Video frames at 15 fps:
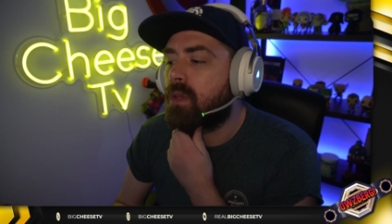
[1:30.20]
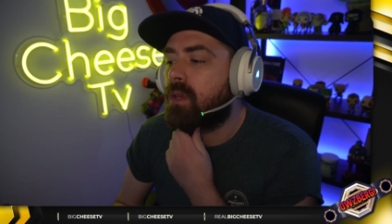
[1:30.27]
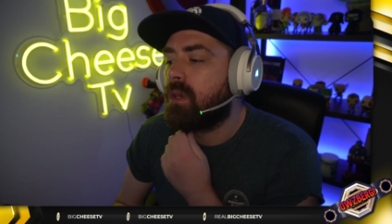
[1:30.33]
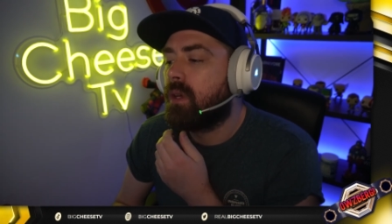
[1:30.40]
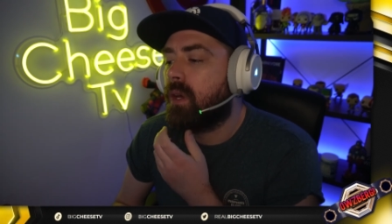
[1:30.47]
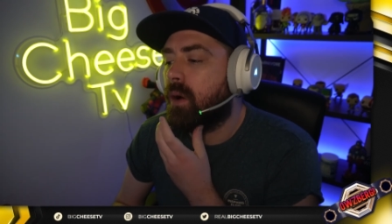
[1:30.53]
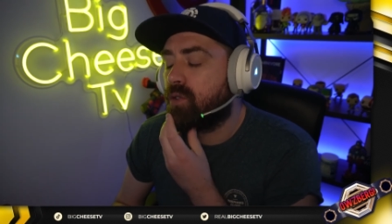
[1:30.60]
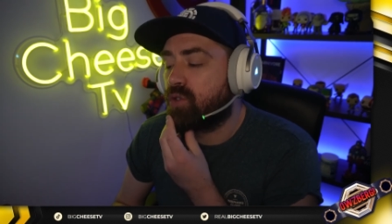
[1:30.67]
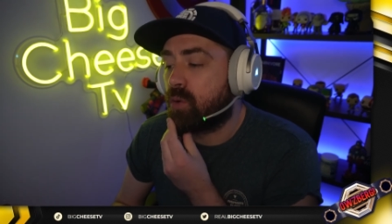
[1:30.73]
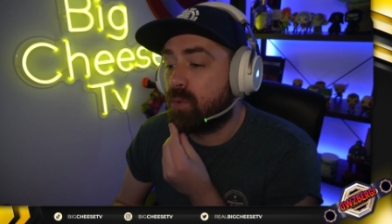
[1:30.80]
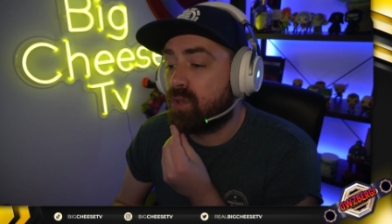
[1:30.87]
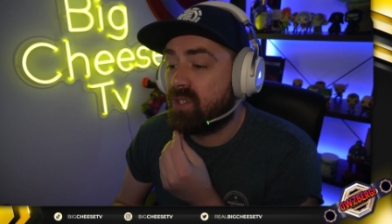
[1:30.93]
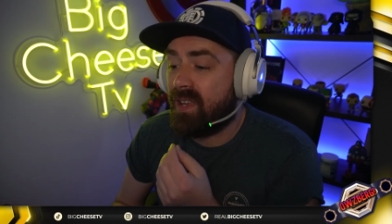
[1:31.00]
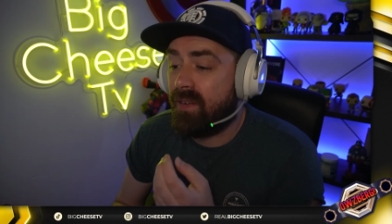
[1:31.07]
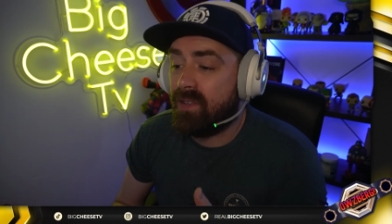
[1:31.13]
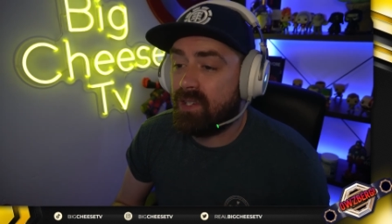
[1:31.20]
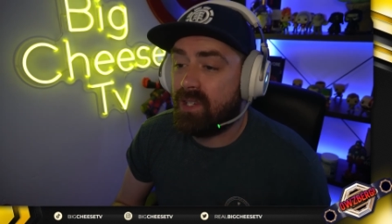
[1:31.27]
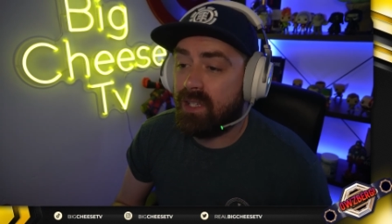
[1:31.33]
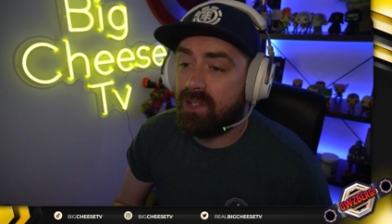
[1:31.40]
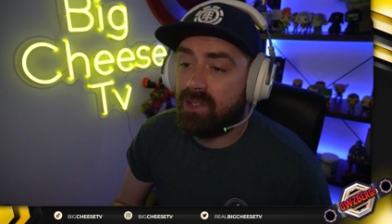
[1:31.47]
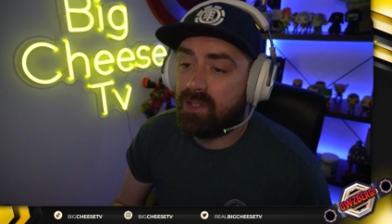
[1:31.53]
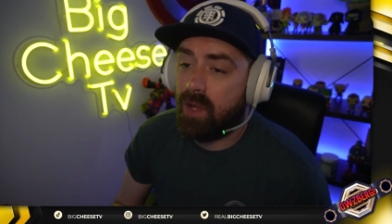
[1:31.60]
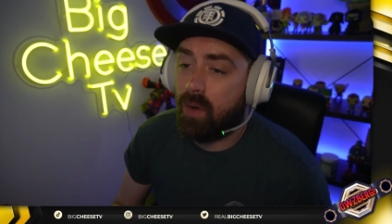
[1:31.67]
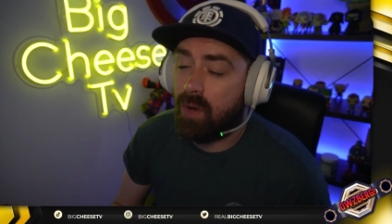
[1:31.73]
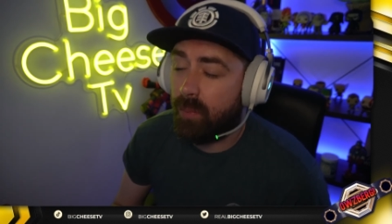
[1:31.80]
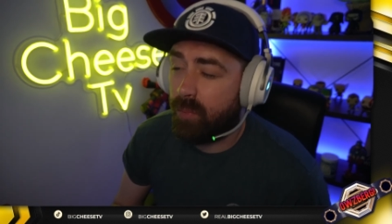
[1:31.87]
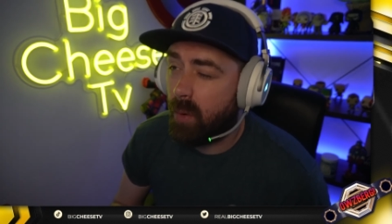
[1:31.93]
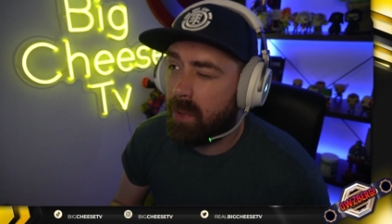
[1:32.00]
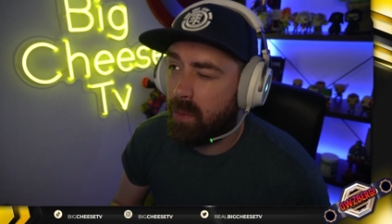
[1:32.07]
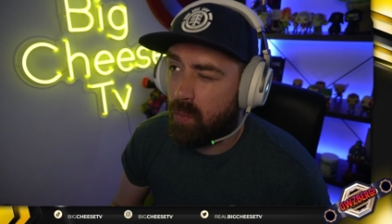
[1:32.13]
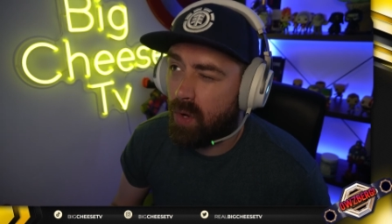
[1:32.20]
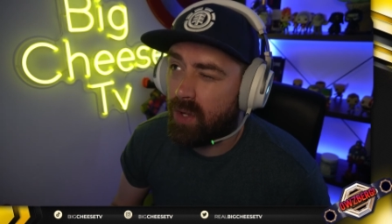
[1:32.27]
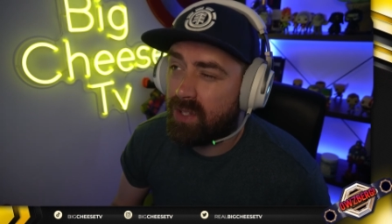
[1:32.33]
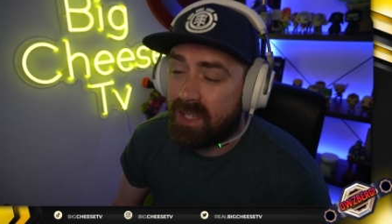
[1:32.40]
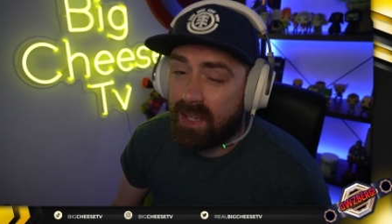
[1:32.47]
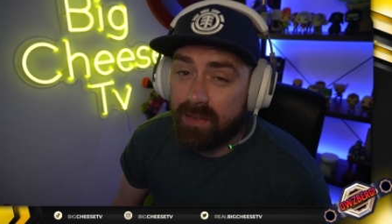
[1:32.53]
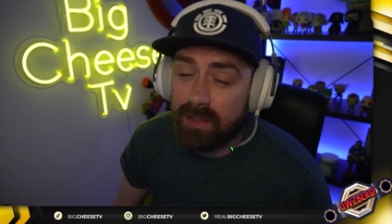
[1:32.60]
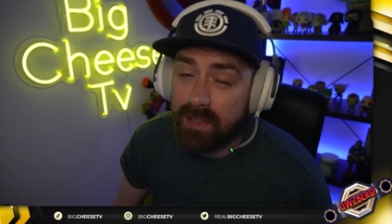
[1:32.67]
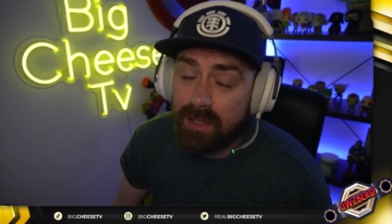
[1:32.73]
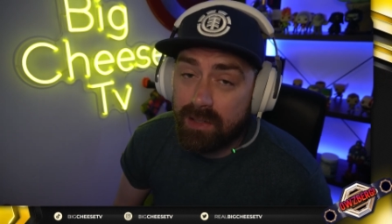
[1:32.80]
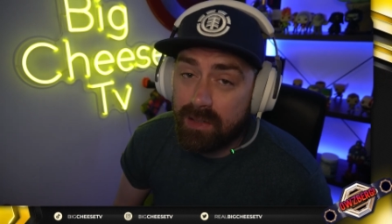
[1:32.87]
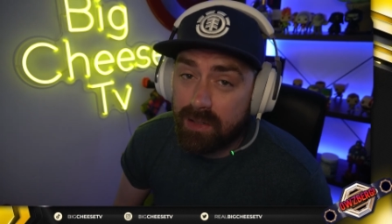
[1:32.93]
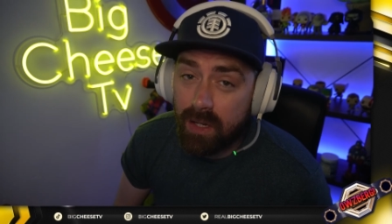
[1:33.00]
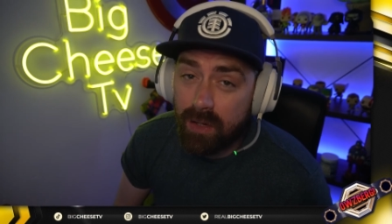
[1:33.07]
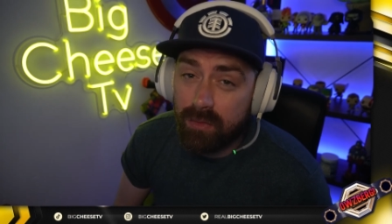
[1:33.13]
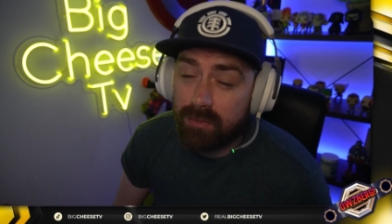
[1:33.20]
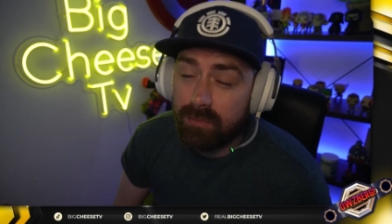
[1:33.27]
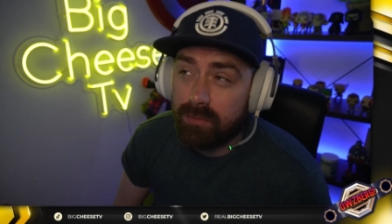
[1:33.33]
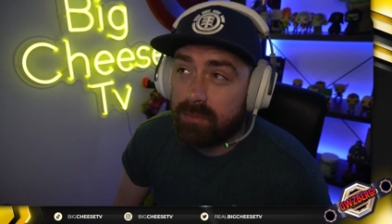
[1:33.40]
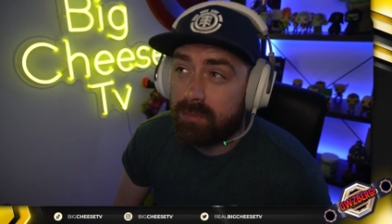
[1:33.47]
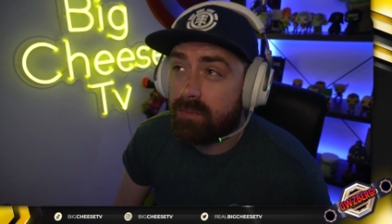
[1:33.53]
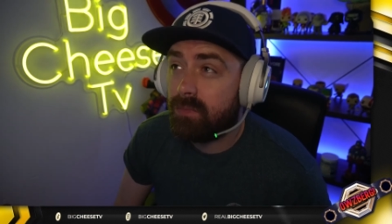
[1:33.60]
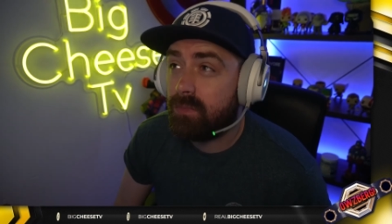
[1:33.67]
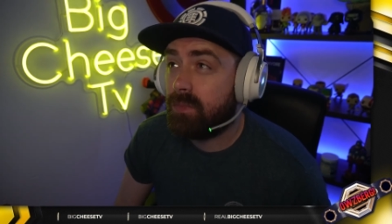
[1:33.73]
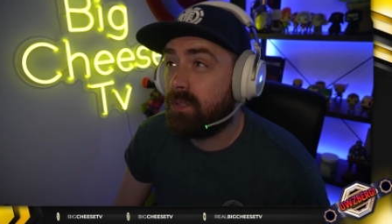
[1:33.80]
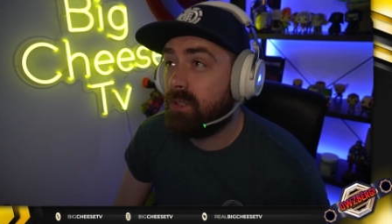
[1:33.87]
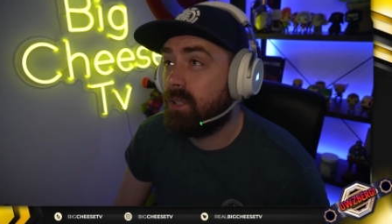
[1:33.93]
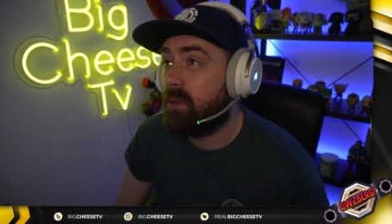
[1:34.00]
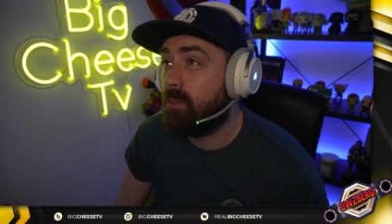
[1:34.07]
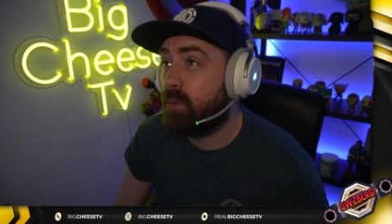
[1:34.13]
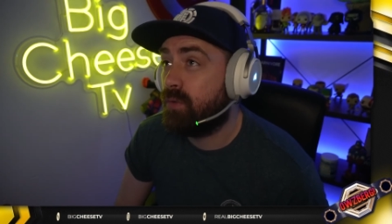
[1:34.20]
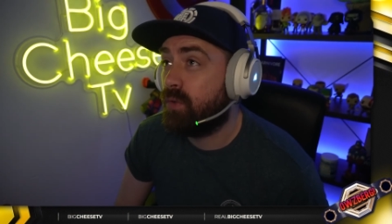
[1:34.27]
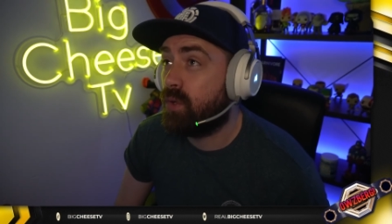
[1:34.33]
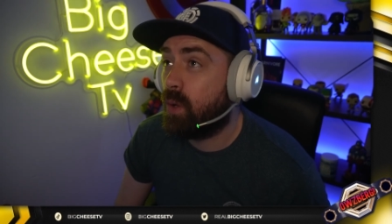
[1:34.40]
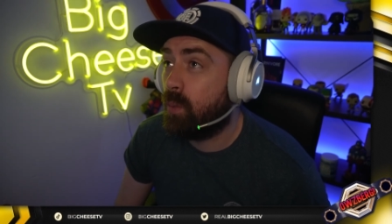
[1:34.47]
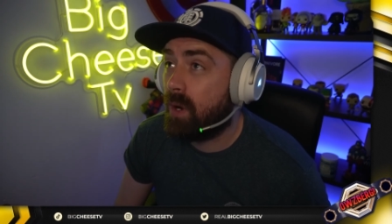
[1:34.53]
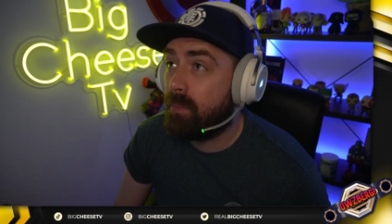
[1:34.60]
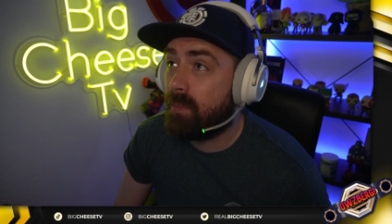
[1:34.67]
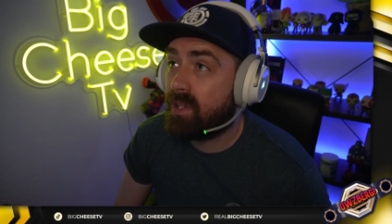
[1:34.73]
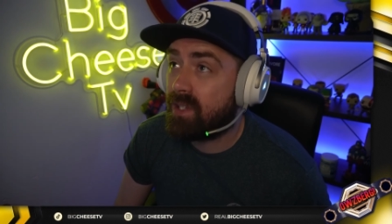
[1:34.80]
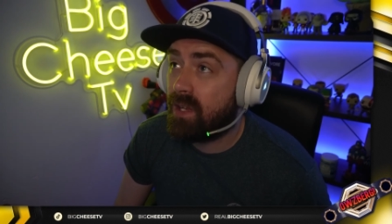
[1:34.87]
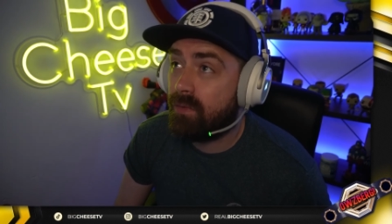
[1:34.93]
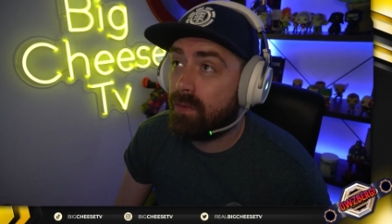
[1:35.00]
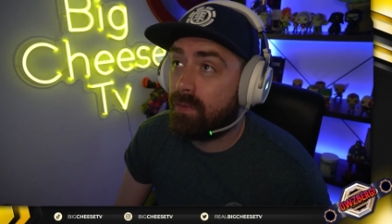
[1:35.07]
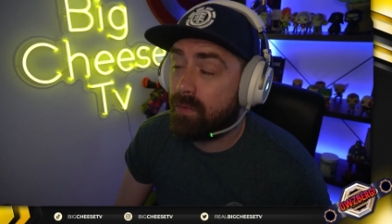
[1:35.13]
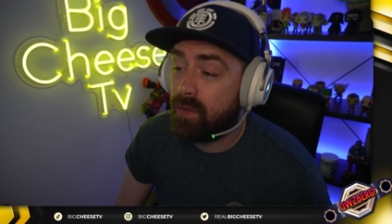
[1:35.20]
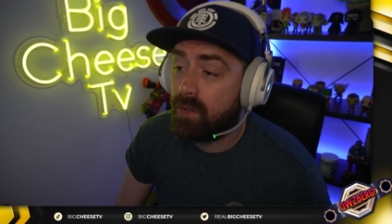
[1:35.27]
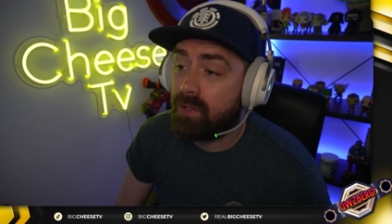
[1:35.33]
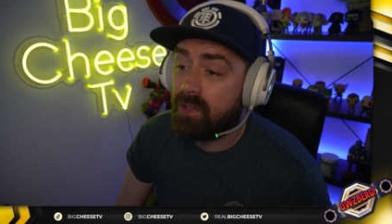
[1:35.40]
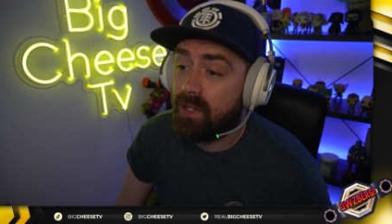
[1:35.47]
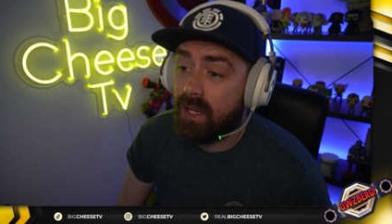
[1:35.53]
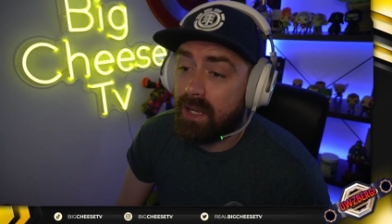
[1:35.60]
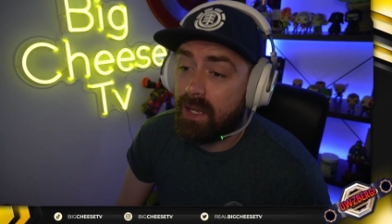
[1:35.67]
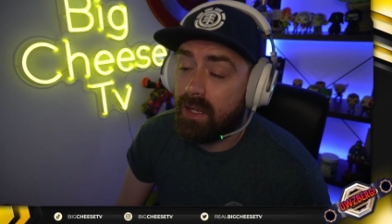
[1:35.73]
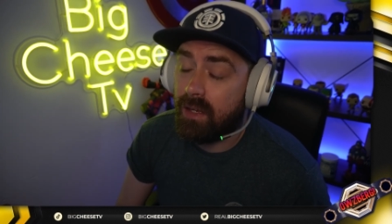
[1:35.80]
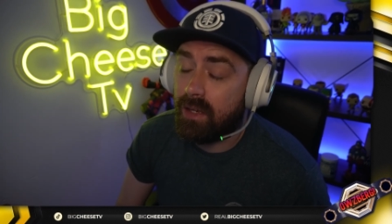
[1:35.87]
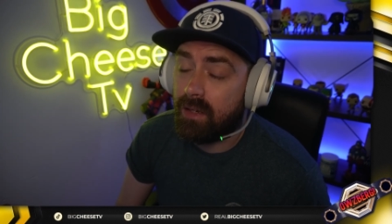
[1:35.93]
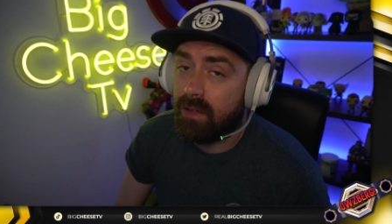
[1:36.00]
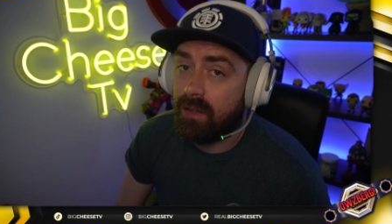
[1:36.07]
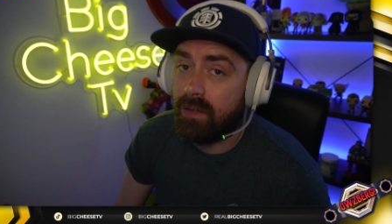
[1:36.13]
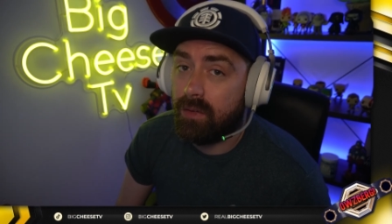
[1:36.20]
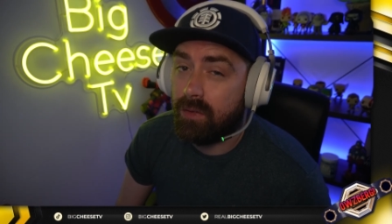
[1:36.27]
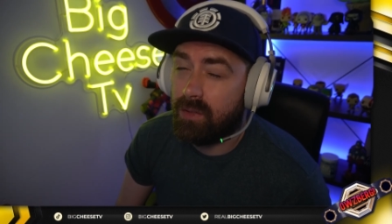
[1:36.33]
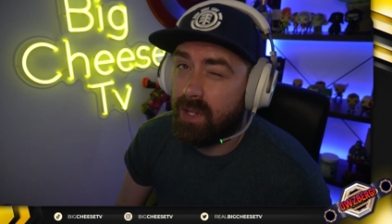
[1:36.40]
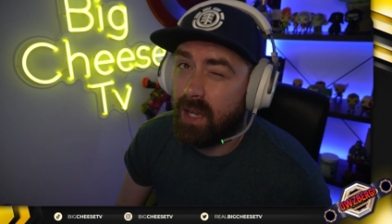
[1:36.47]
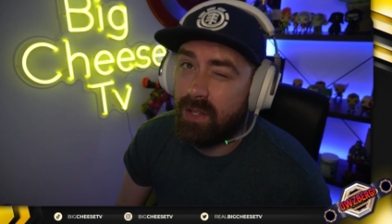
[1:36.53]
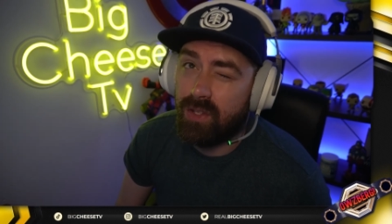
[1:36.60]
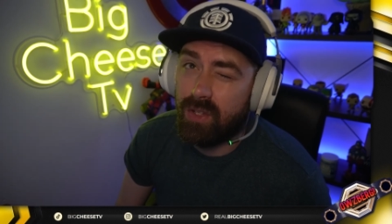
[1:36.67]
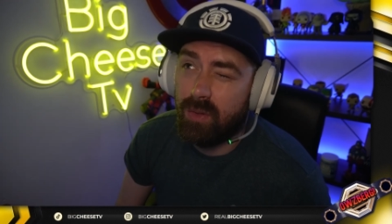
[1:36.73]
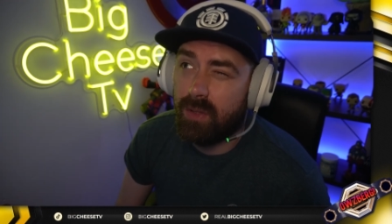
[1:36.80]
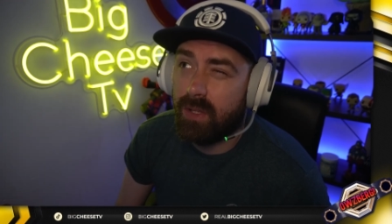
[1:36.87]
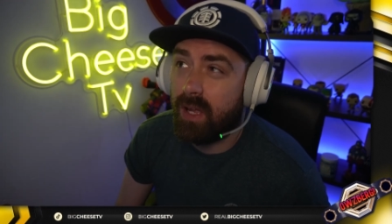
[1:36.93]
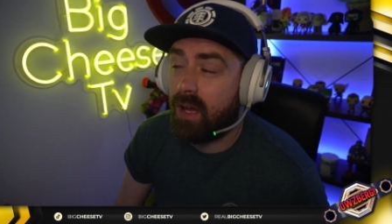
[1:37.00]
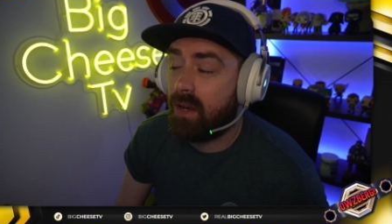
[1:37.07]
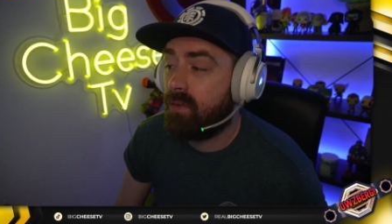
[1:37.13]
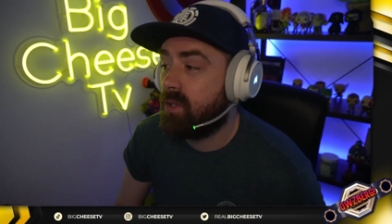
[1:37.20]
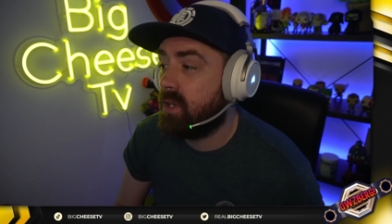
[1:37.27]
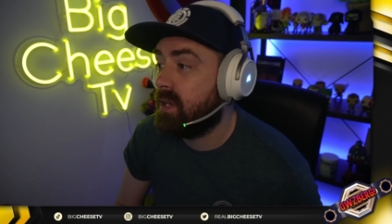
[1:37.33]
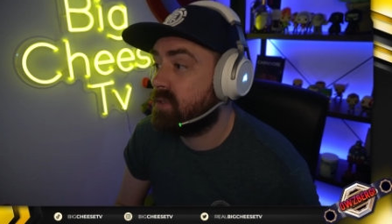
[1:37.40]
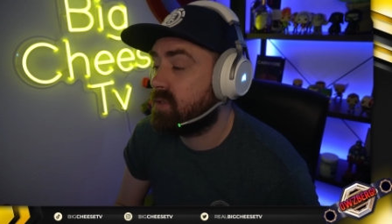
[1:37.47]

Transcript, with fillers: I was almost 17 stone. I probably was 17 stone uh, before I weighed myself the first day or day two of the carnivore diet.